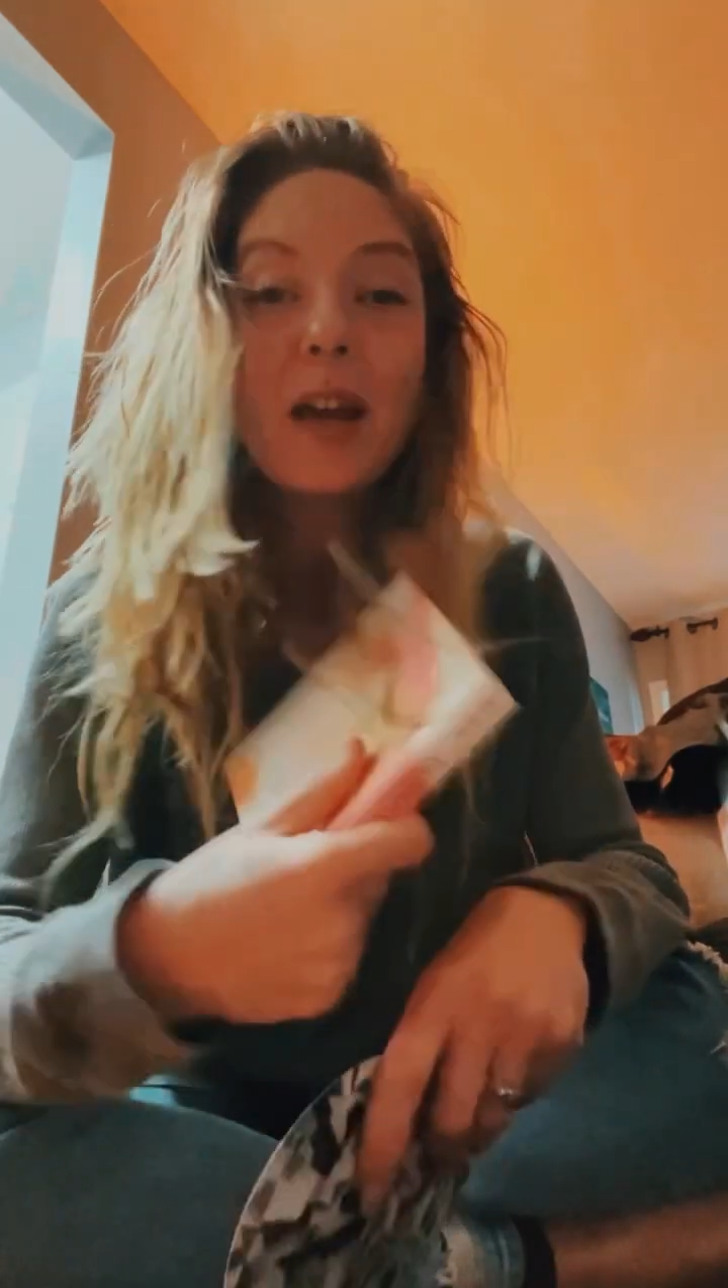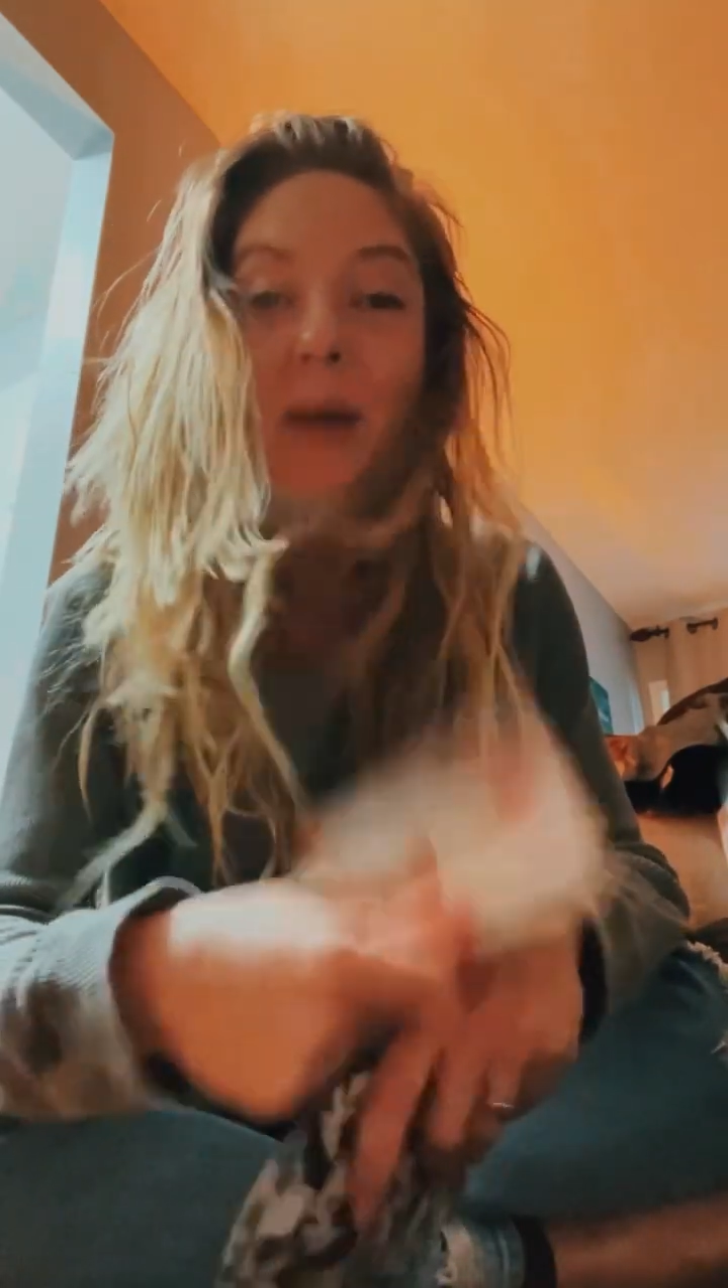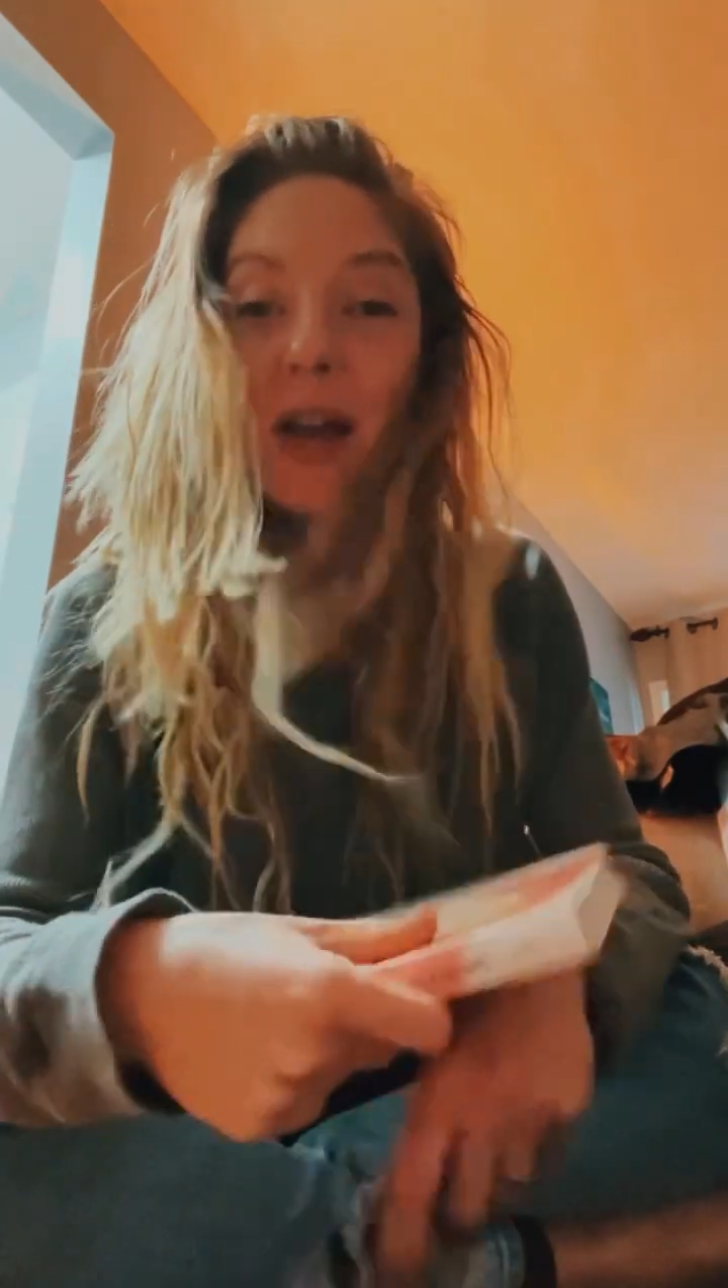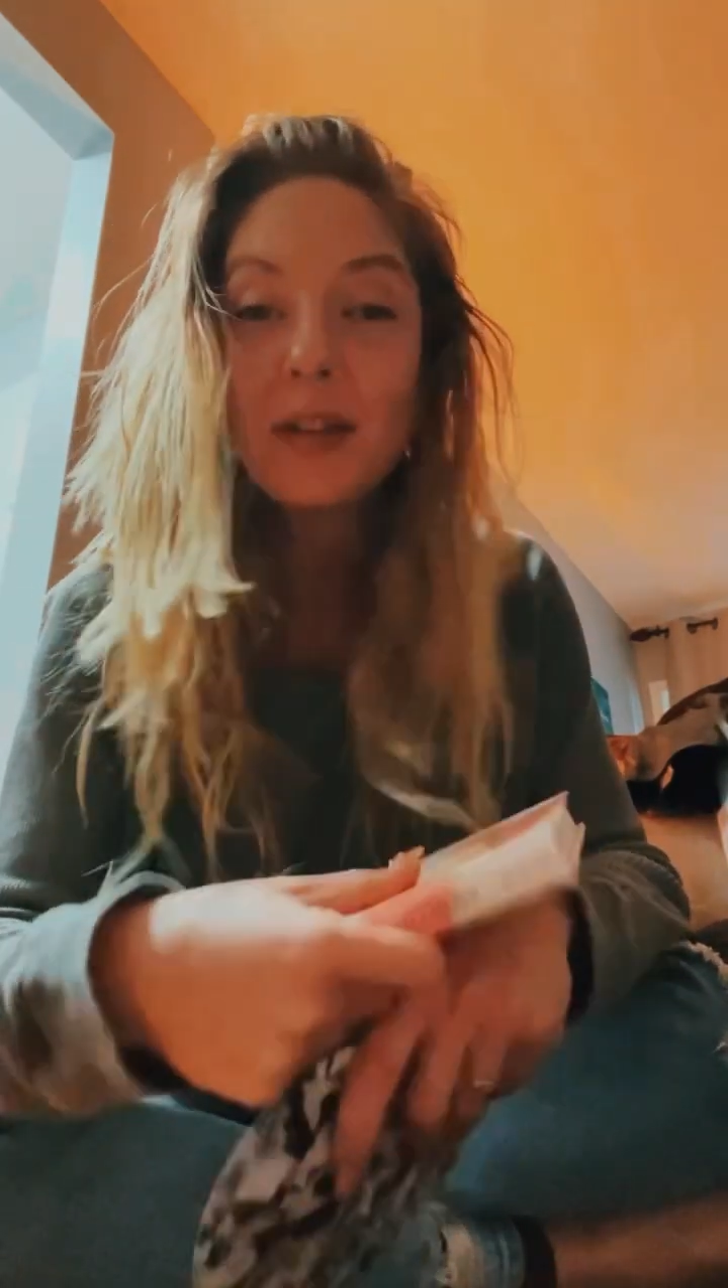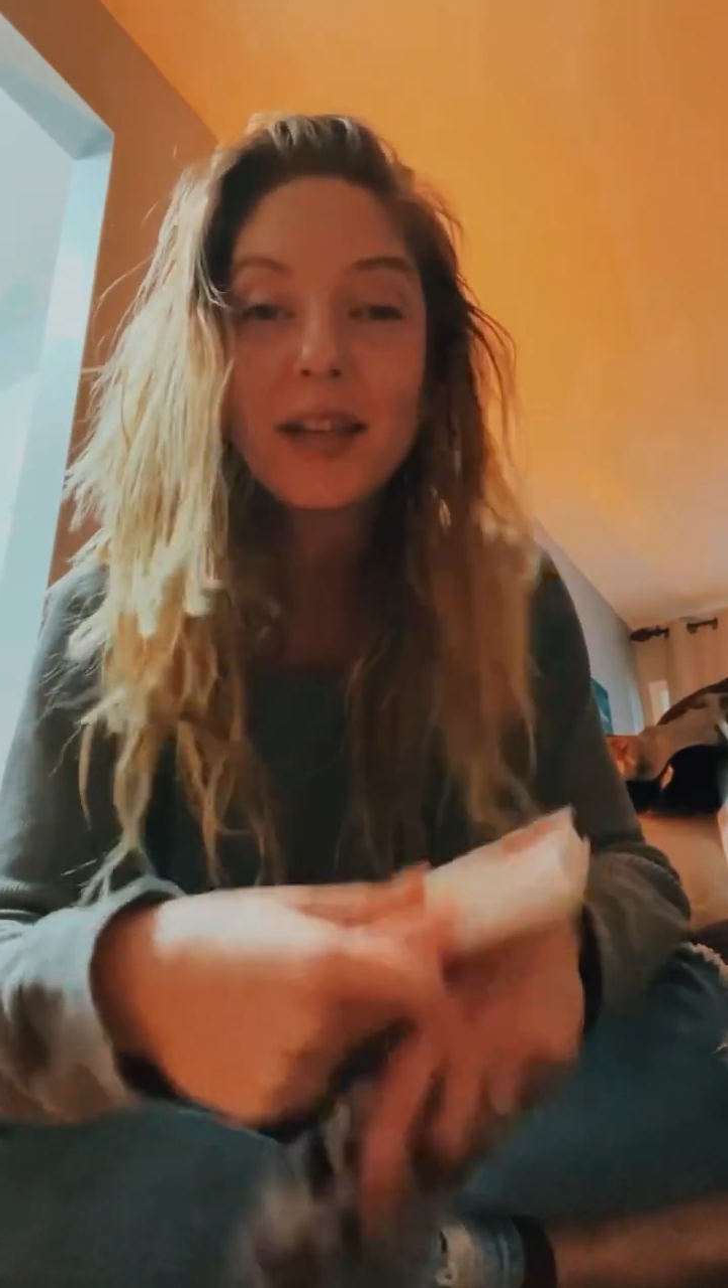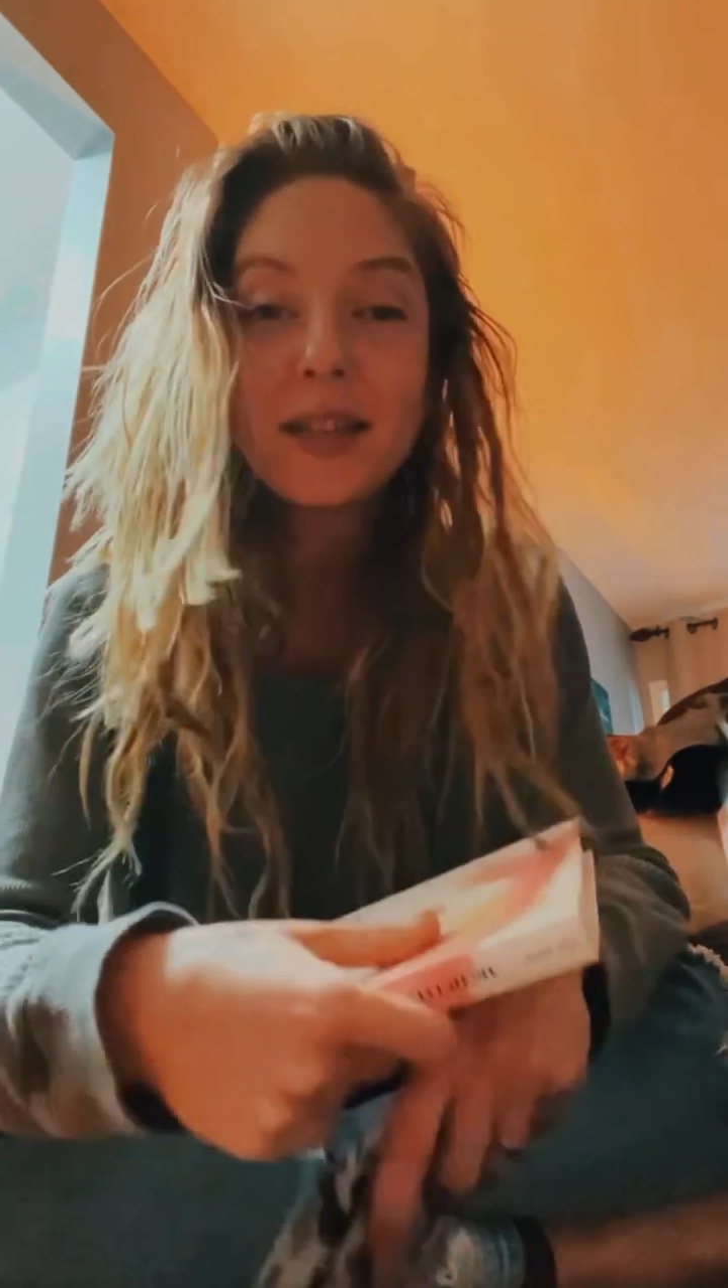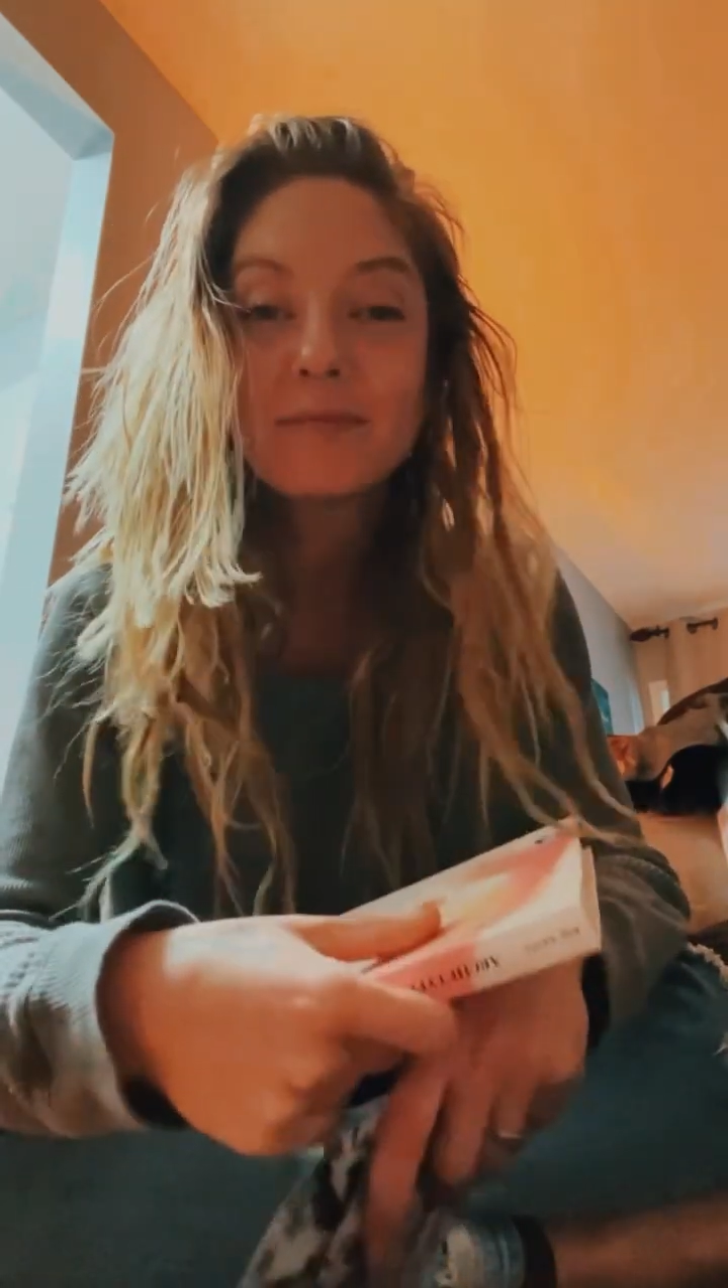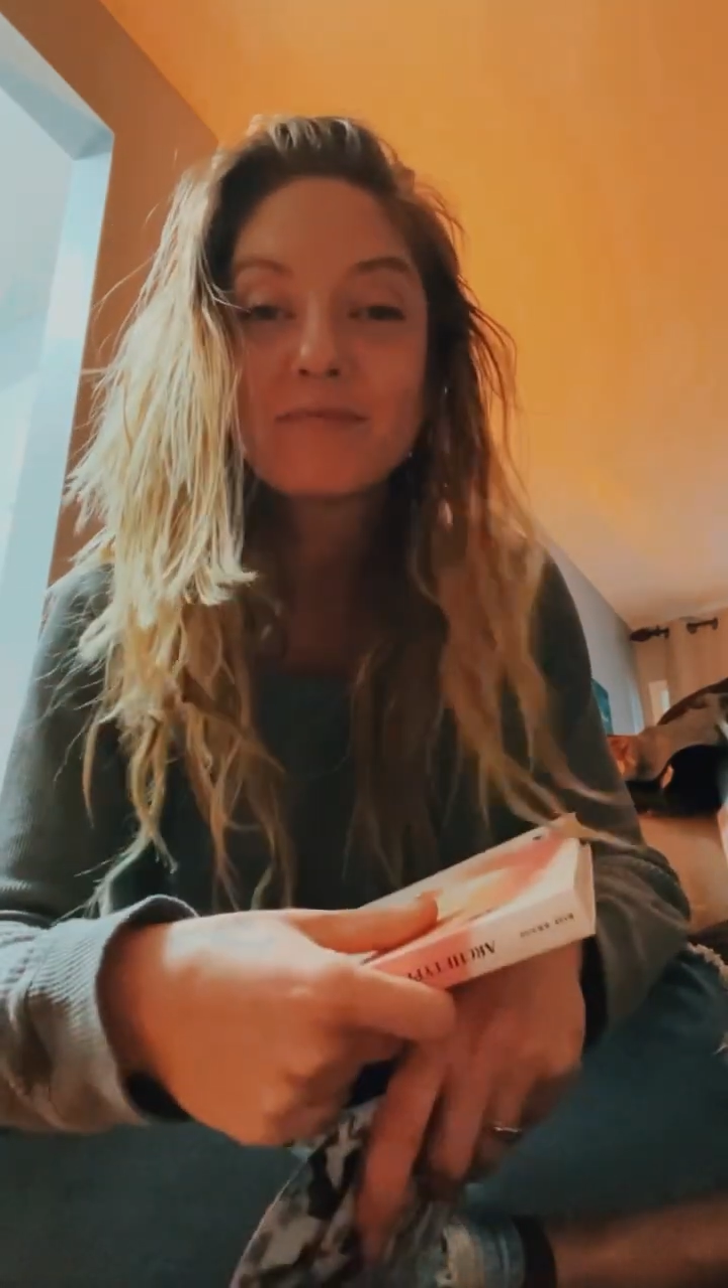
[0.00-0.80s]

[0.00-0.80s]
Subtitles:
about it.